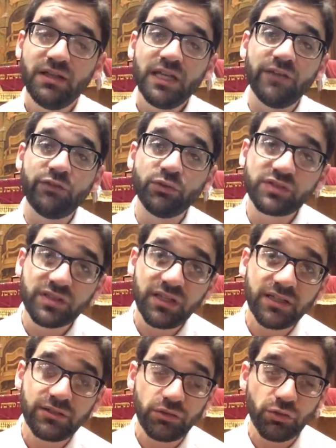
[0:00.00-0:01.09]
If you
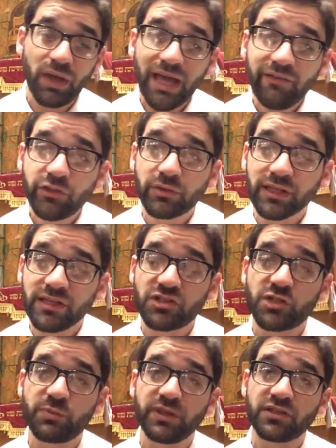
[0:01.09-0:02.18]
sinned, you have the
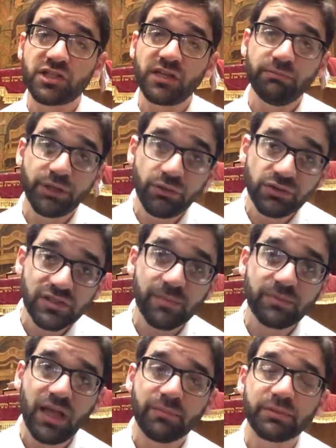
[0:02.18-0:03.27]
relationship with Hashem, but you
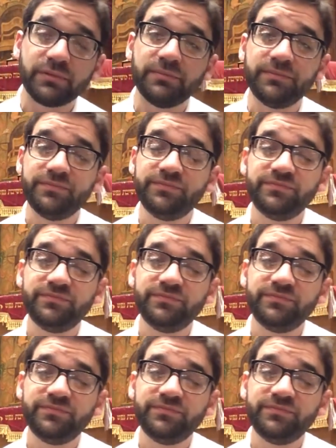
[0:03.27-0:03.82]
slipped up.